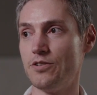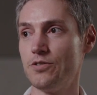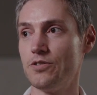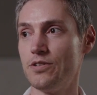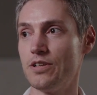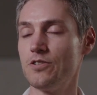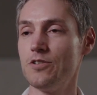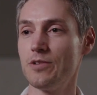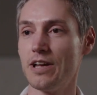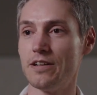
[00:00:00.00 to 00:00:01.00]
You should
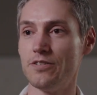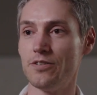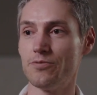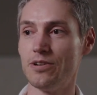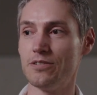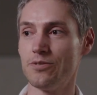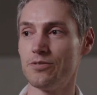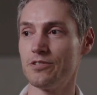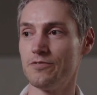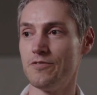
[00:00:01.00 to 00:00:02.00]
accumulate your
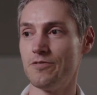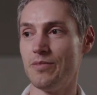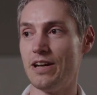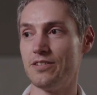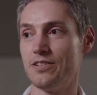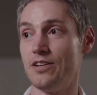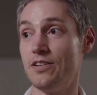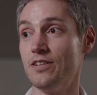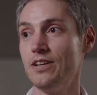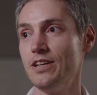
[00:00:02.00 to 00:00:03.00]
resources of information and